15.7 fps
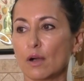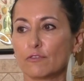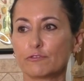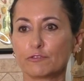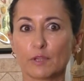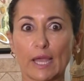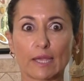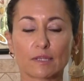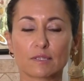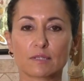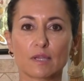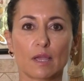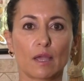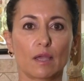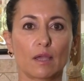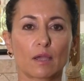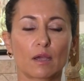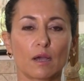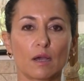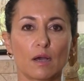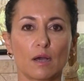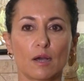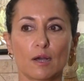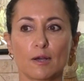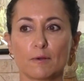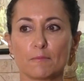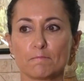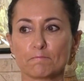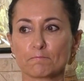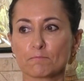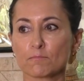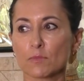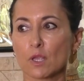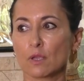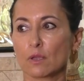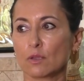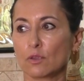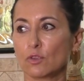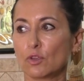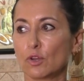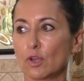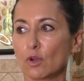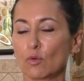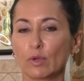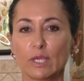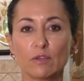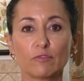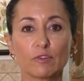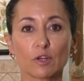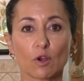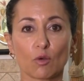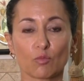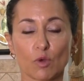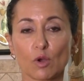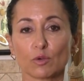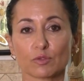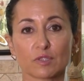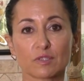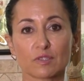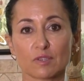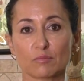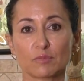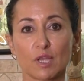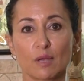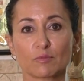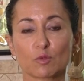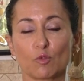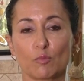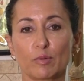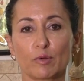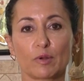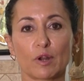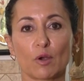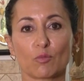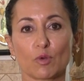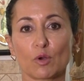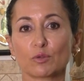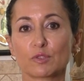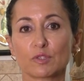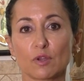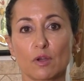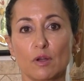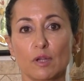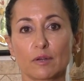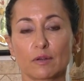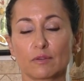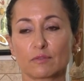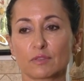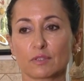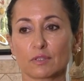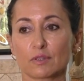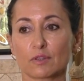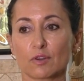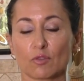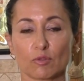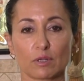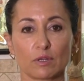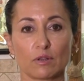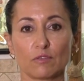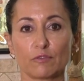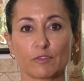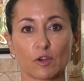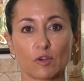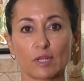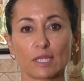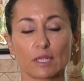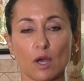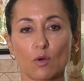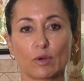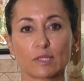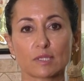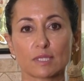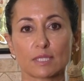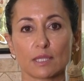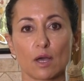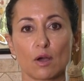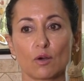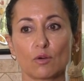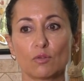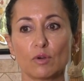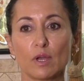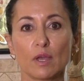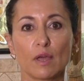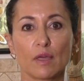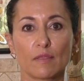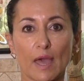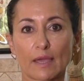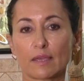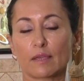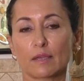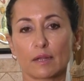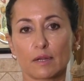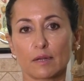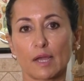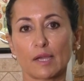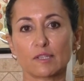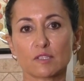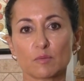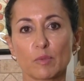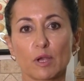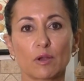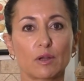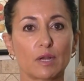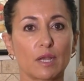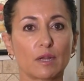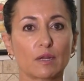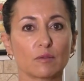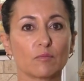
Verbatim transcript: a flank steak, um, you know, even a roast. Sometimes we'll put a roast on the grill very low and slow. That can get a nice marinade